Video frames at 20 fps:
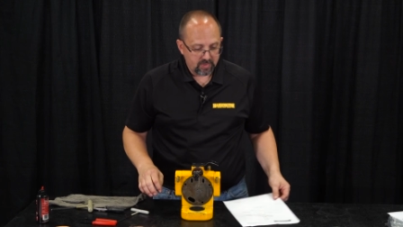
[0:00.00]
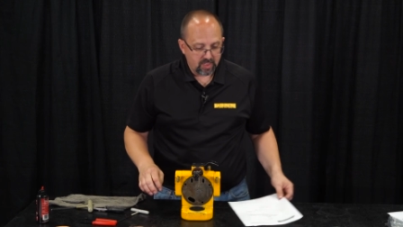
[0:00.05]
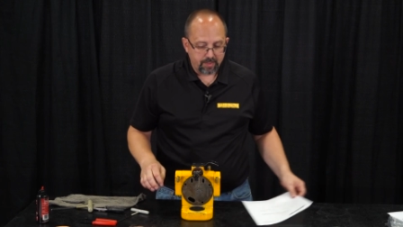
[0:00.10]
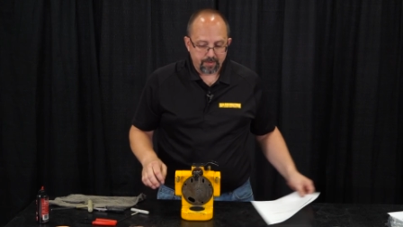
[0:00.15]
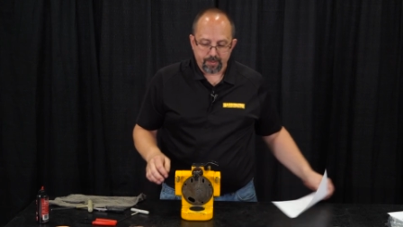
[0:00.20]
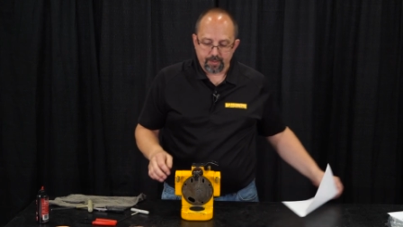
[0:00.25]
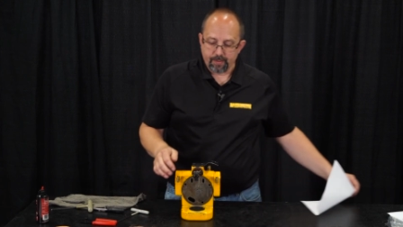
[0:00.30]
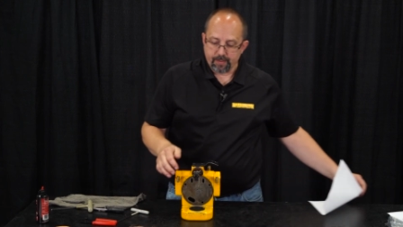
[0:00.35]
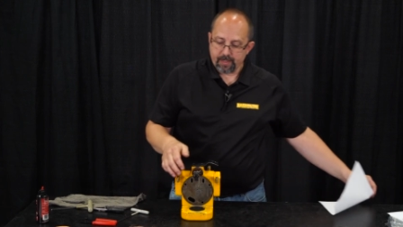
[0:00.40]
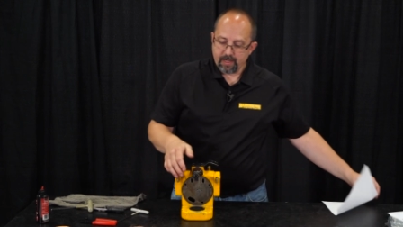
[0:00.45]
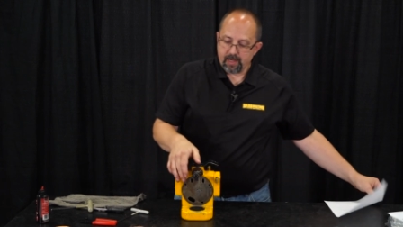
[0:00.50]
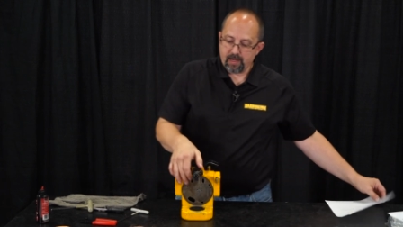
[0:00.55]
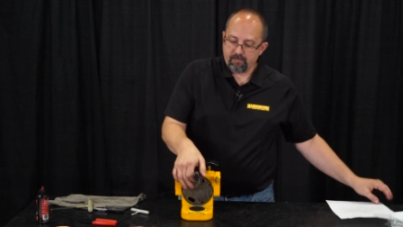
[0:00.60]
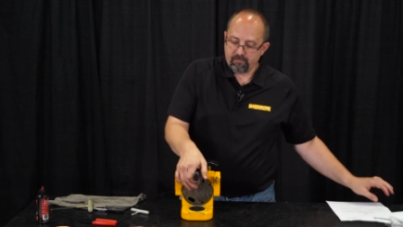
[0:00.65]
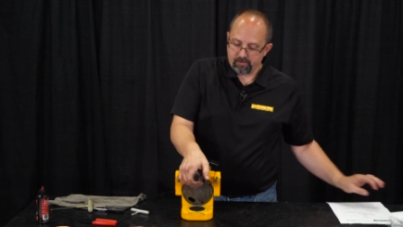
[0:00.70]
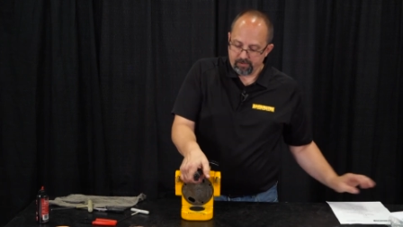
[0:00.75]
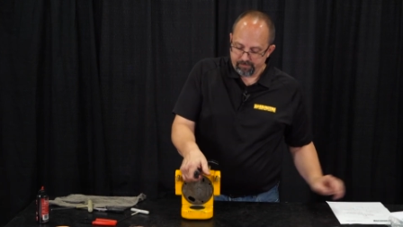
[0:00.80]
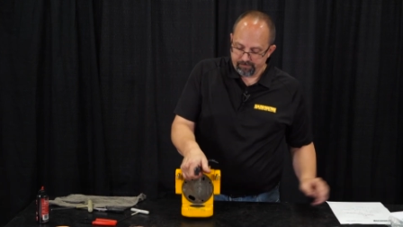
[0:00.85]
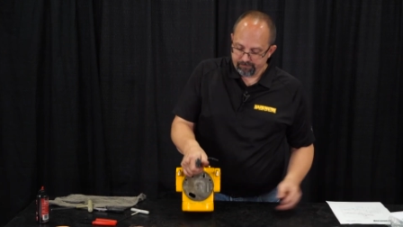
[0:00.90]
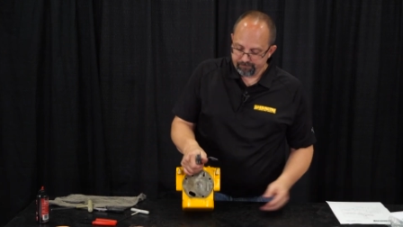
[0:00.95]
There you have
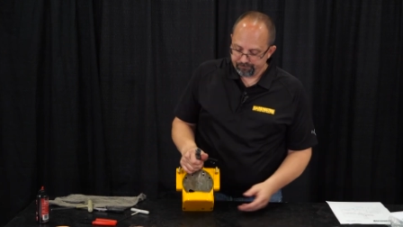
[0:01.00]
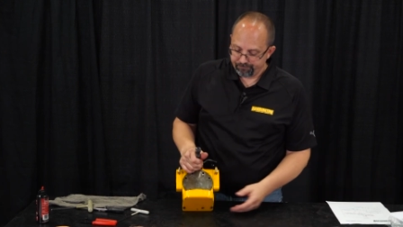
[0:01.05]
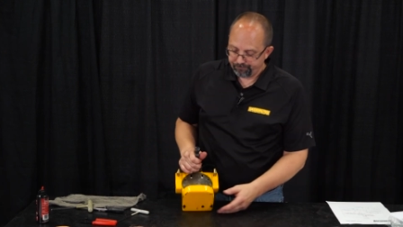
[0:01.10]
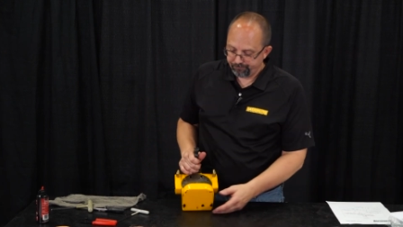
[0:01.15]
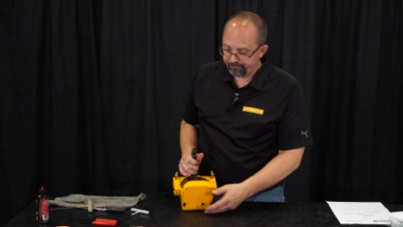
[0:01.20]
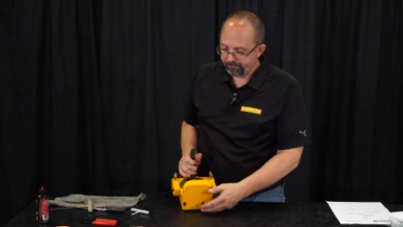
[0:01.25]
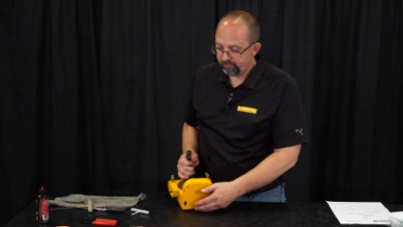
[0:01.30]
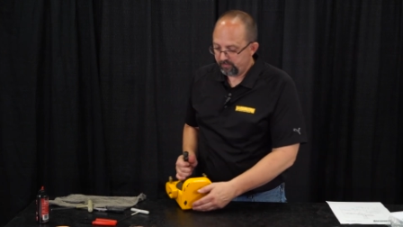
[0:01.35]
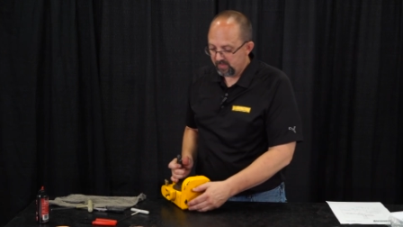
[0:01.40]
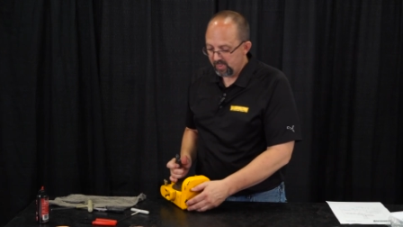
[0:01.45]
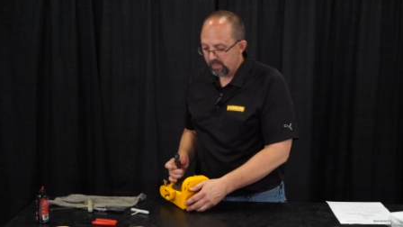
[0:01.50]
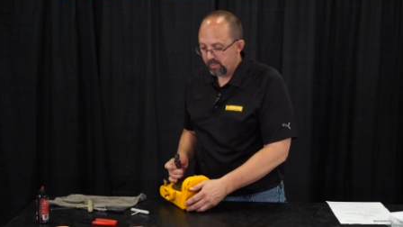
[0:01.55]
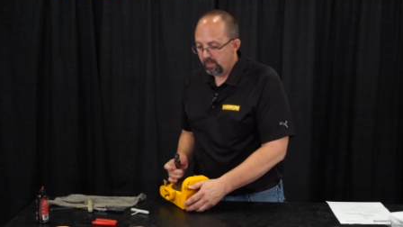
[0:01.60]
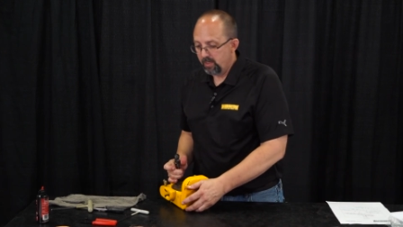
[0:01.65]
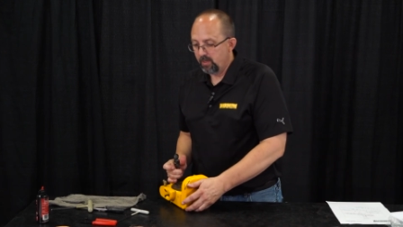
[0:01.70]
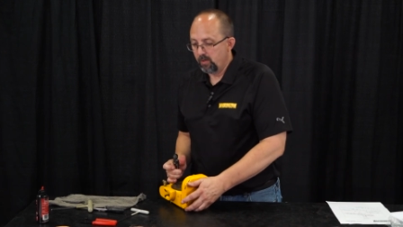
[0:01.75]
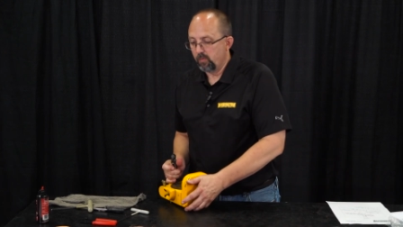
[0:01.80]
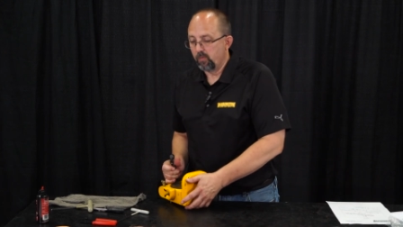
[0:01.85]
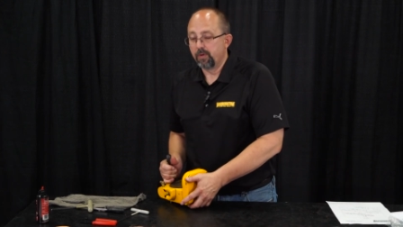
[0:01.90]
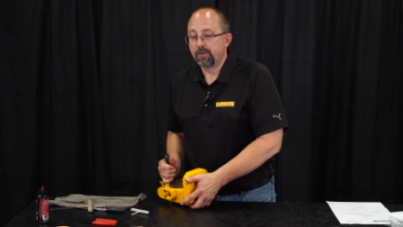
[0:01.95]
it.
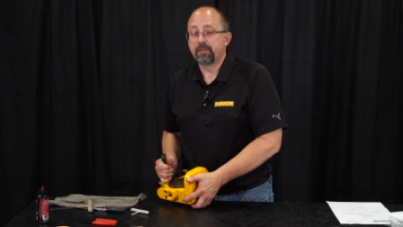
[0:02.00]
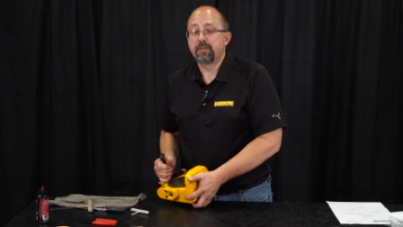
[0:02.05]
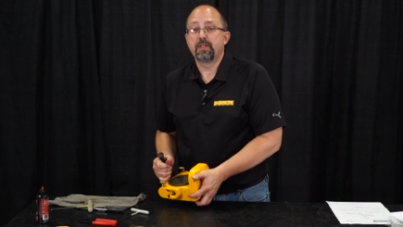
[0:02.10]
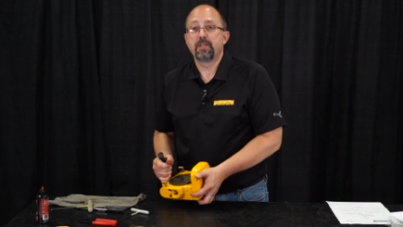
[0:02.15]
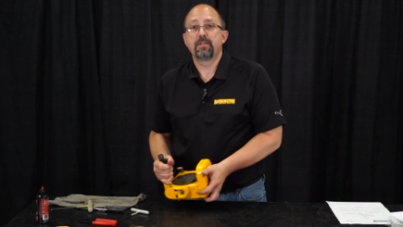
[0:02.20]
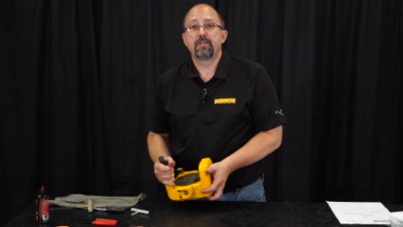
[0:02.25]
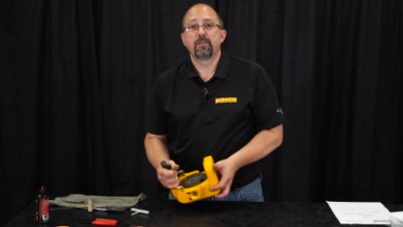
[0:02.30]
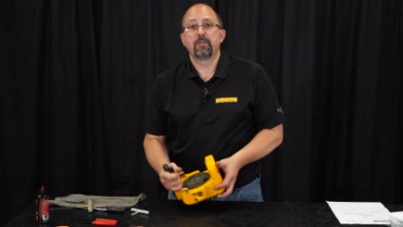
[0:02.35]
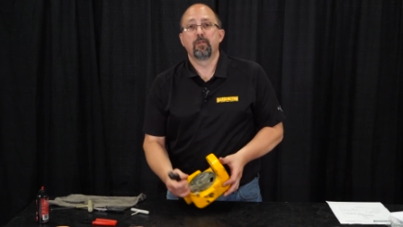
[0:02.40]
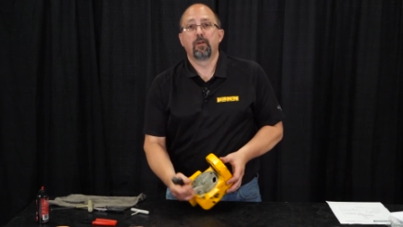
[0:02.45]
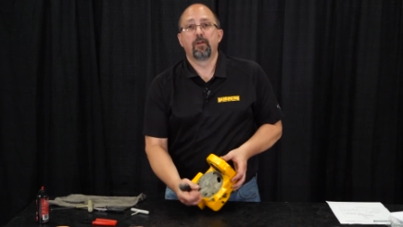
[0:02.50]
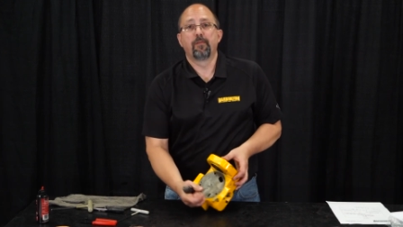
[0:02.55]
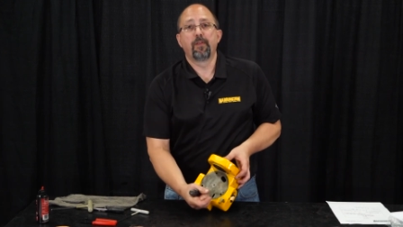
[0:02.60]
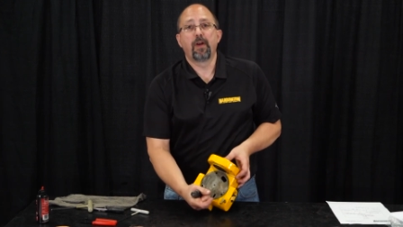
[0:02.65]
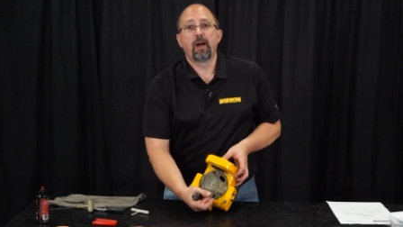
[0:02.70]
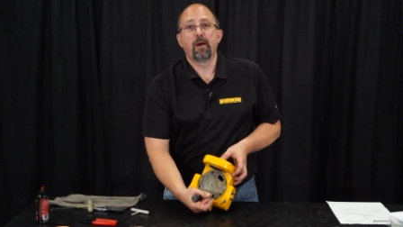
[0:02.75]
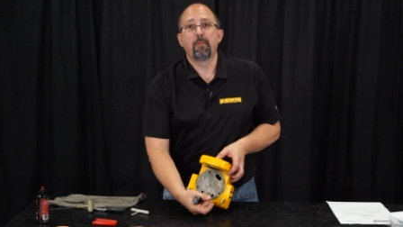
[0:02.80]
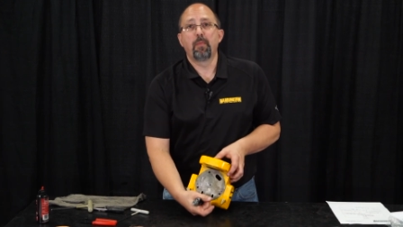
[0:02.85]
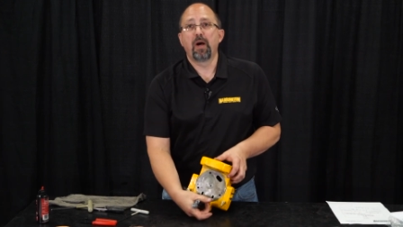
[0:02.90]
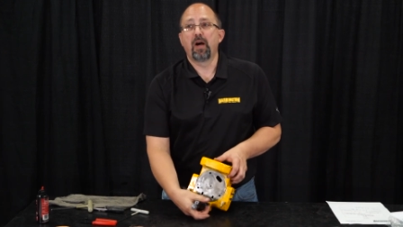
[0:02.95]
One TCR
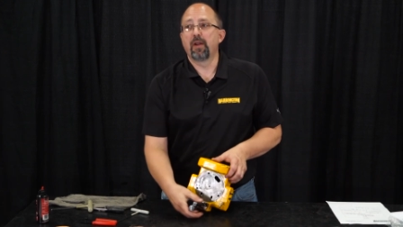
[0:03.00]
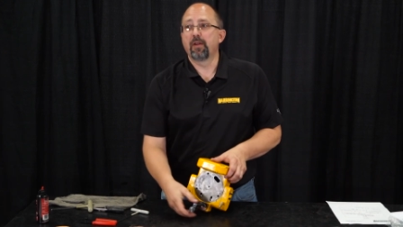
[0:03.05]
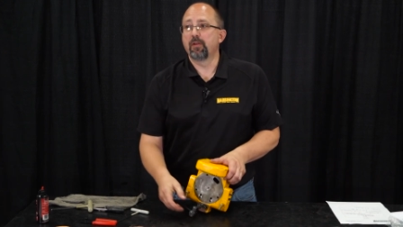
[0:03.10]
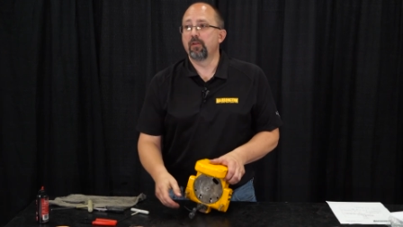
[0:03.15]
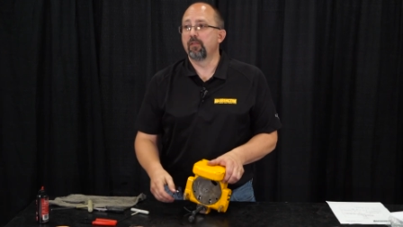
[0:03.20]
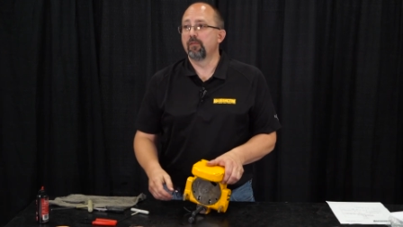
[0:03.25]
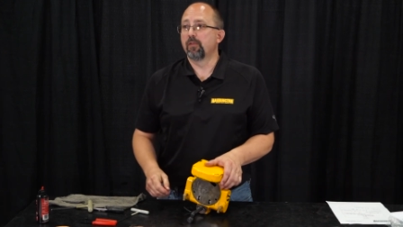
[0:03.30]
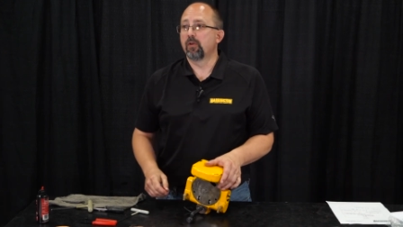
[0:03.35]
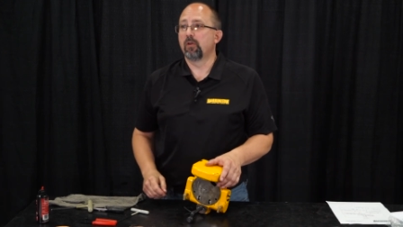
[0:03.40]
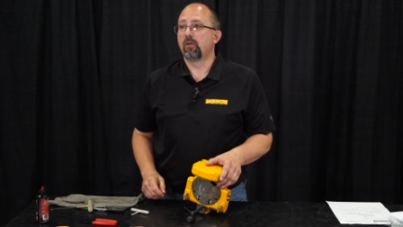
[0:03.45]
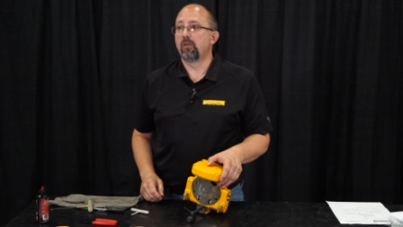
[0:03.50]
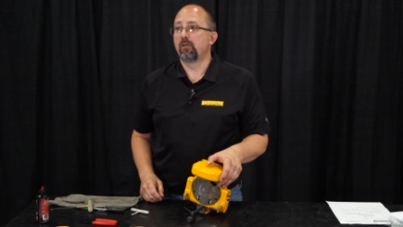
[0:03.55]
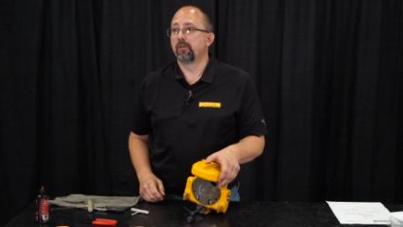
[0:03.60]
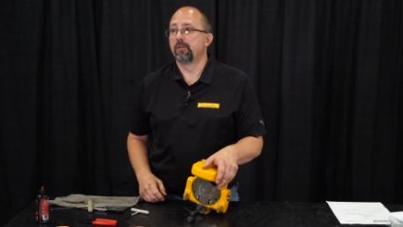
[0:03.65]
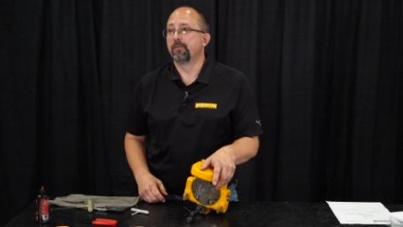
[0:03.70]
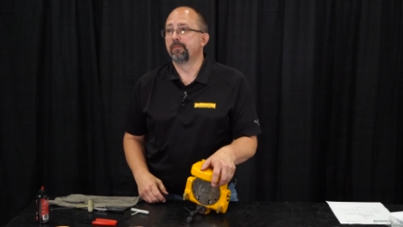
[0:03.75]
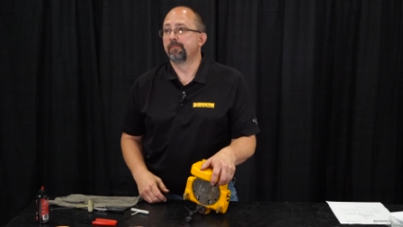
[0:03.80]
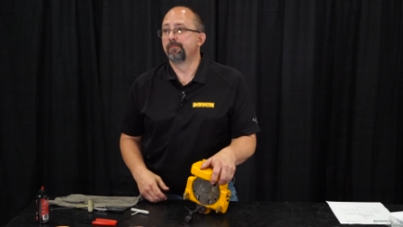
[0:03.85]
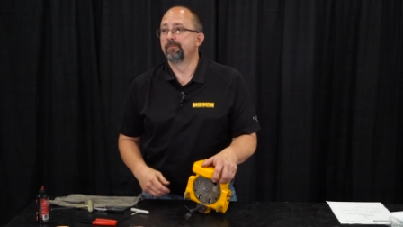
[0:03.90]
valve body overhauled.